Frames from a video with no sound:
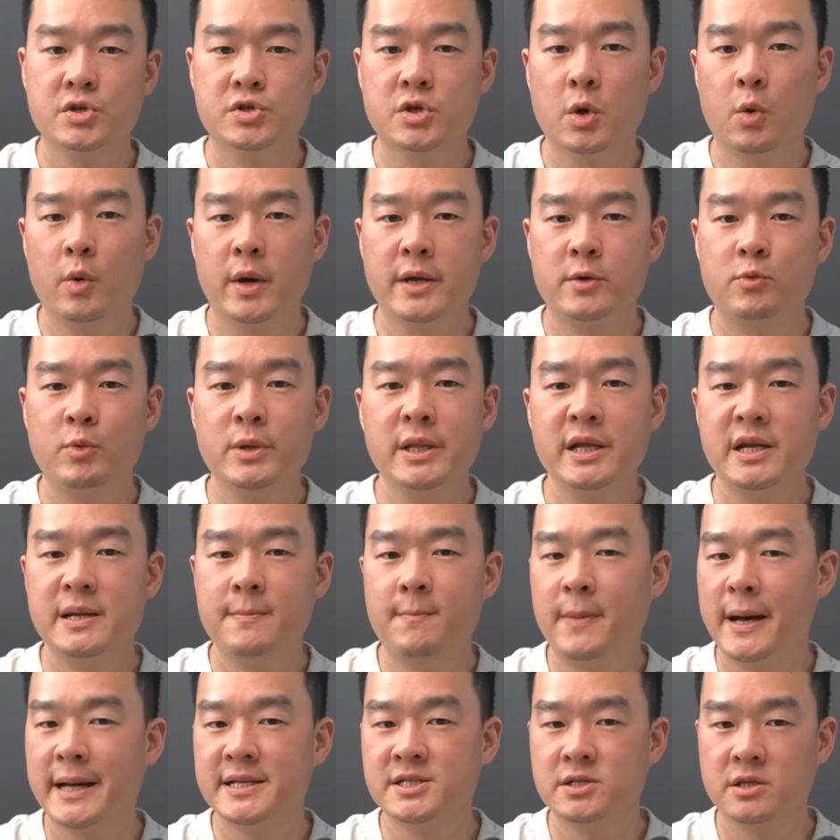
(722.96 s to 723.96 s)
So it really
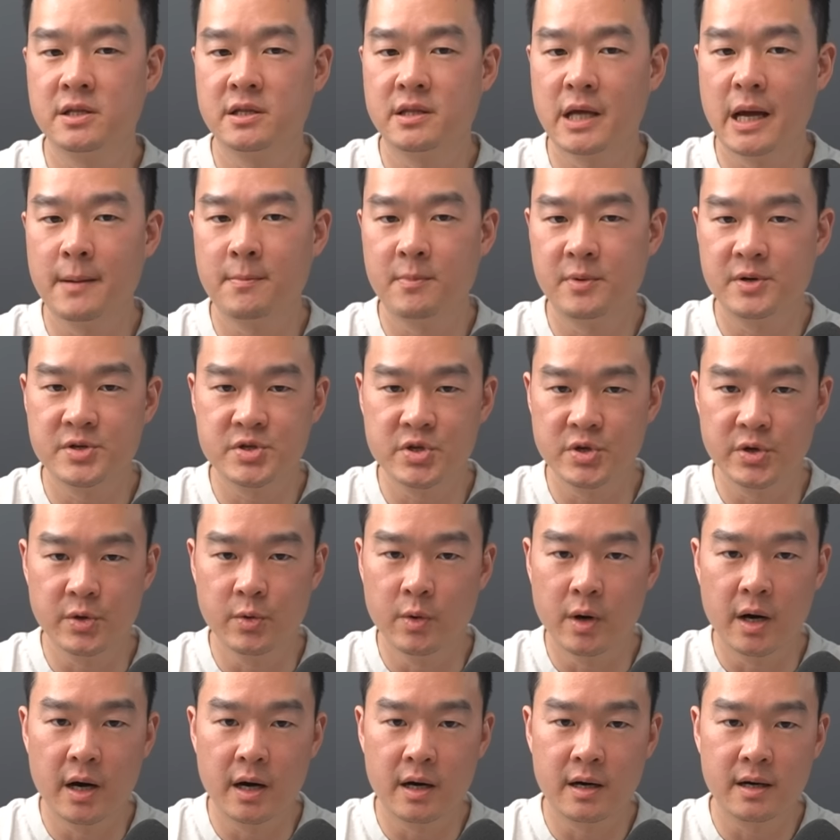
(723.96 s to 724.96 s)
depends on the type of person
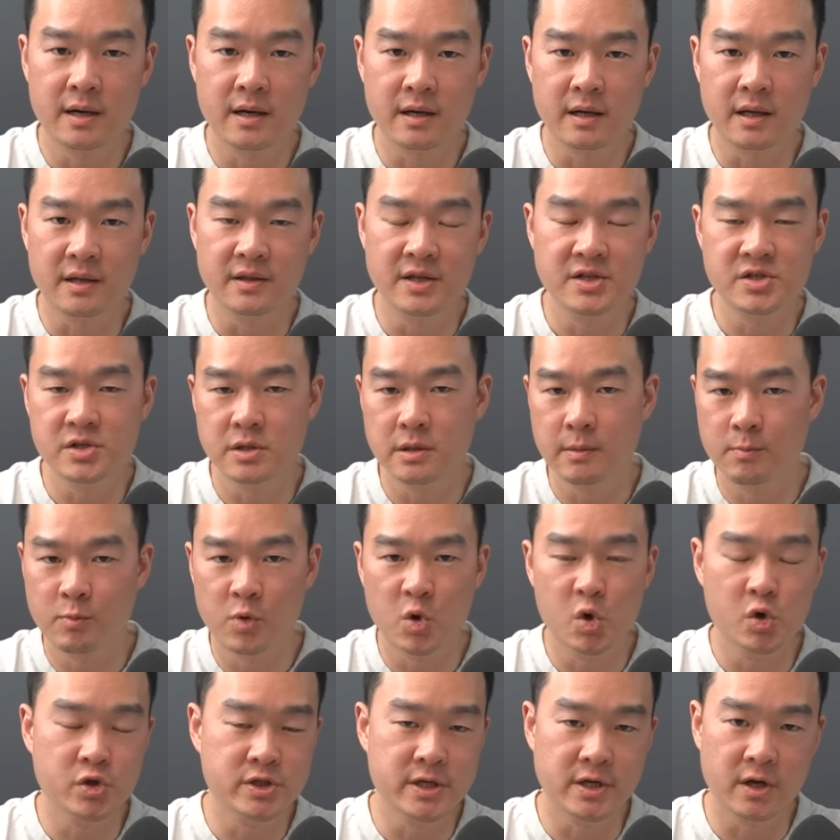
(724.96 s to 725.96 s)
you are. These are the
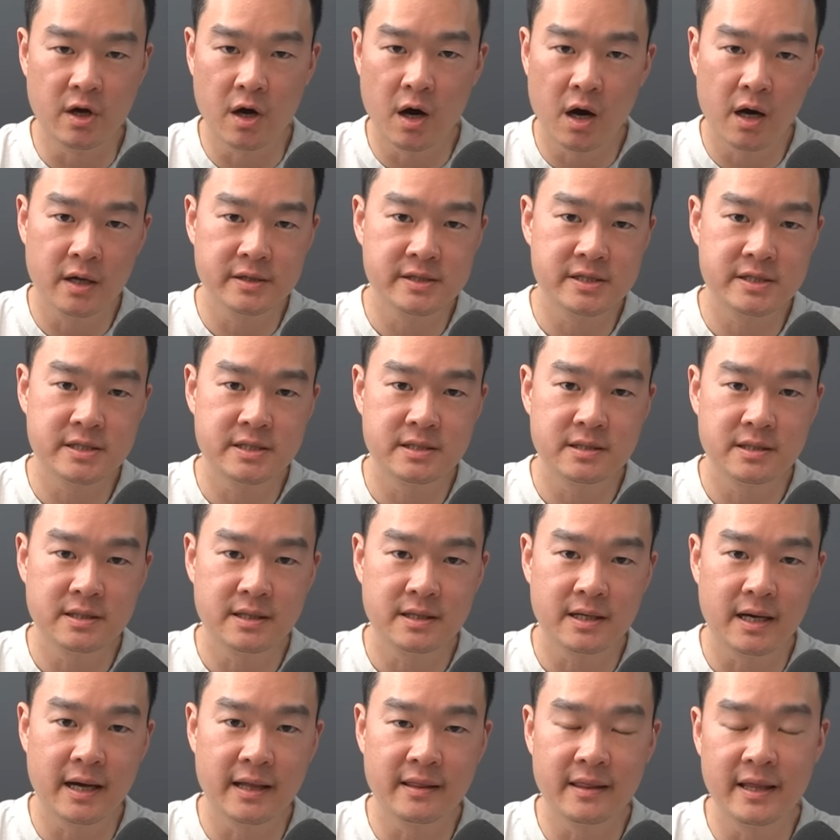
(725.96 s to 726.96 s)
pros and cons.
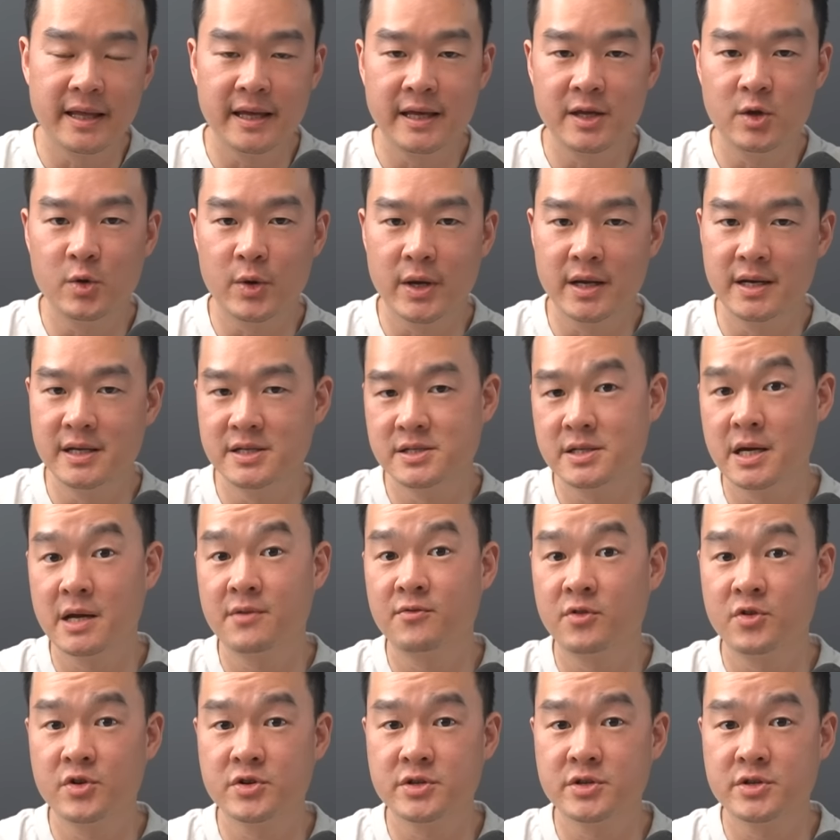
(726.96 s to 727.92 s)
I think you can decide for